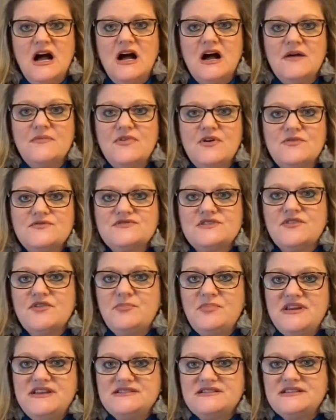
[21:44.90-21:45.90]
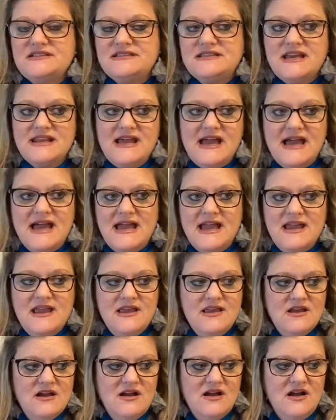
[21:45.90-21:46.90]
Those are the pieces that
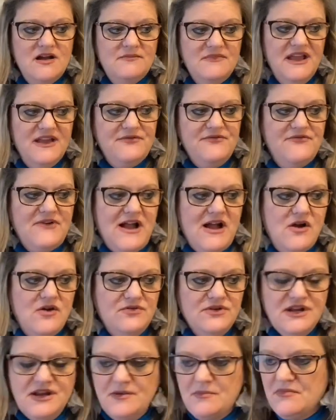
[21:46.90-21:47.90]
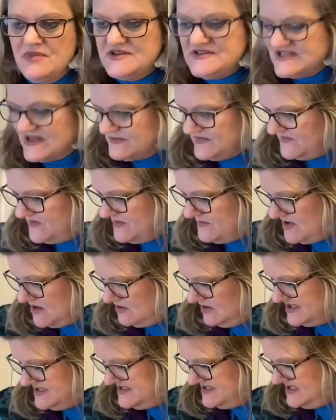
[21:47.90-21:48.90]
I have found. Some of them are
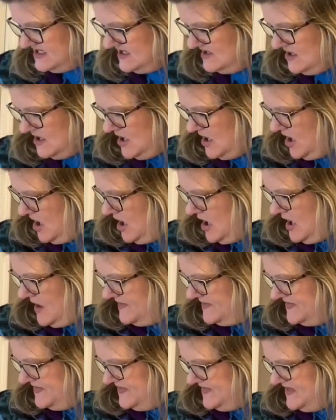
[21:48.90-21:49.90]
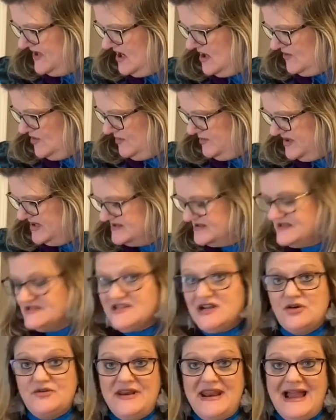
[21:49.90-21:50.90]
listed. The other pieces
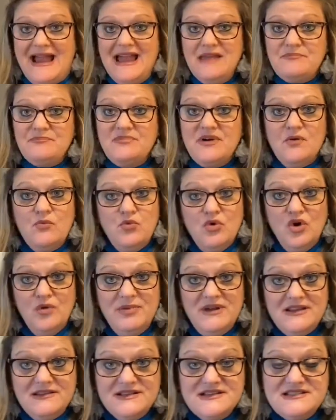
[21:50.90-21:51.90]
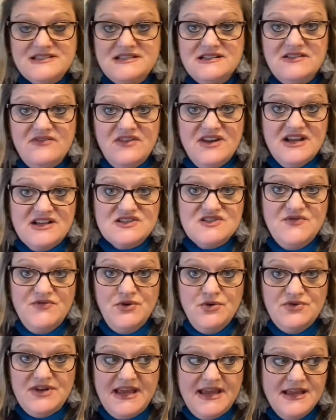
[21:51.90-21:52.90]
are not, but will be listed in the next
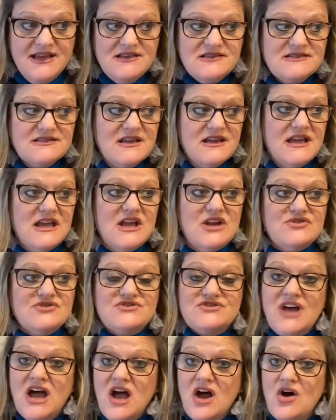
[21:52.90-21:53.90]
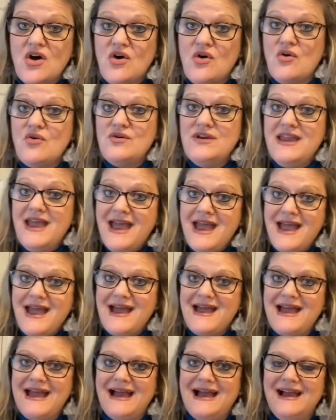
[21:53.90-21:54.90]
few days. So
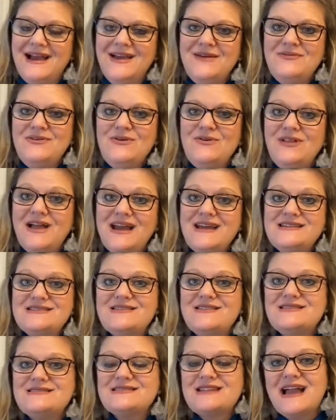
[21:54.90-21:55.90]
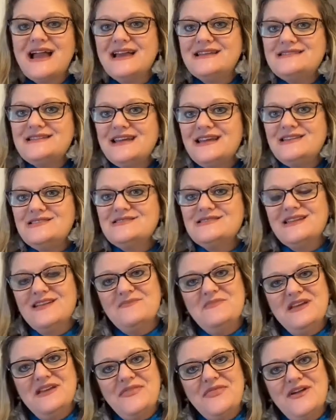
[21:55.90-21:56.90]
yeah, if you liked this content, give
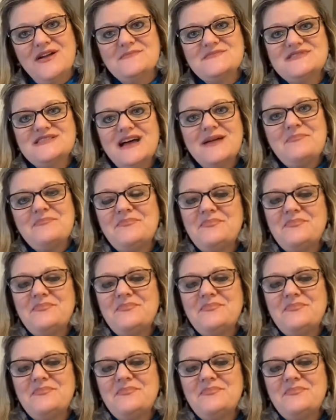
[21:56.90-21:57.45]
me a thumbs up.